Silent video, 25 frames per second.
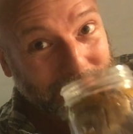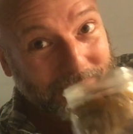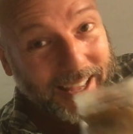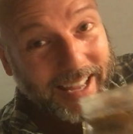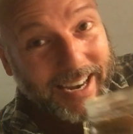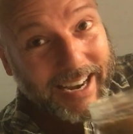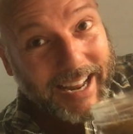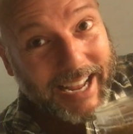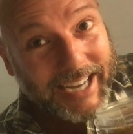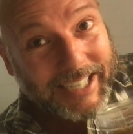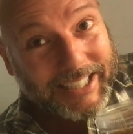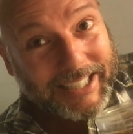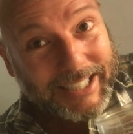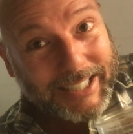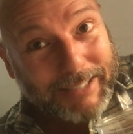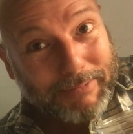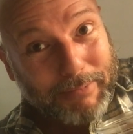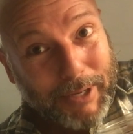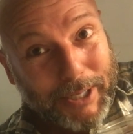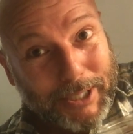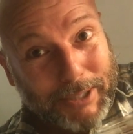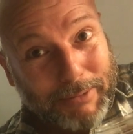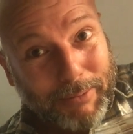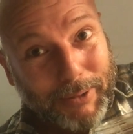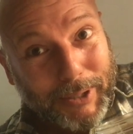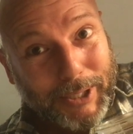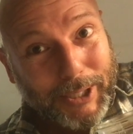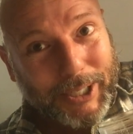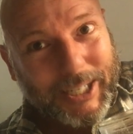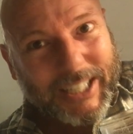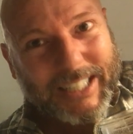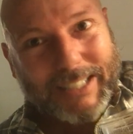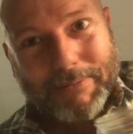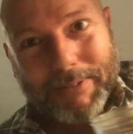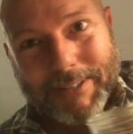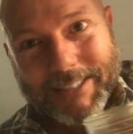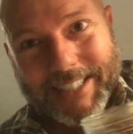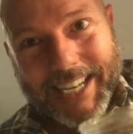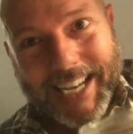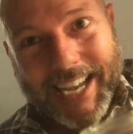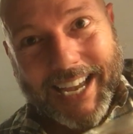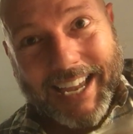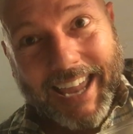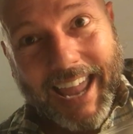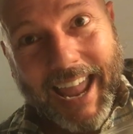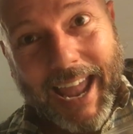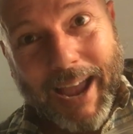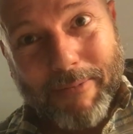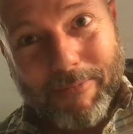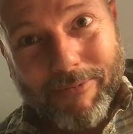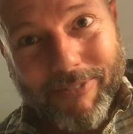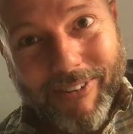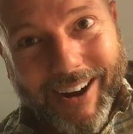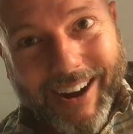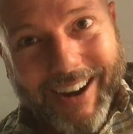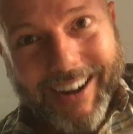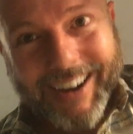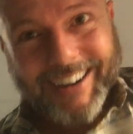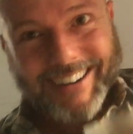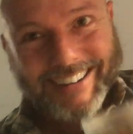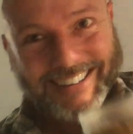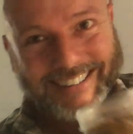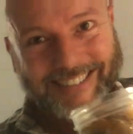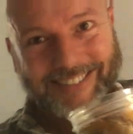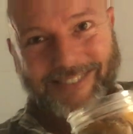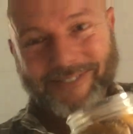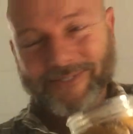That actually smells pretty good. It smells like a campfire.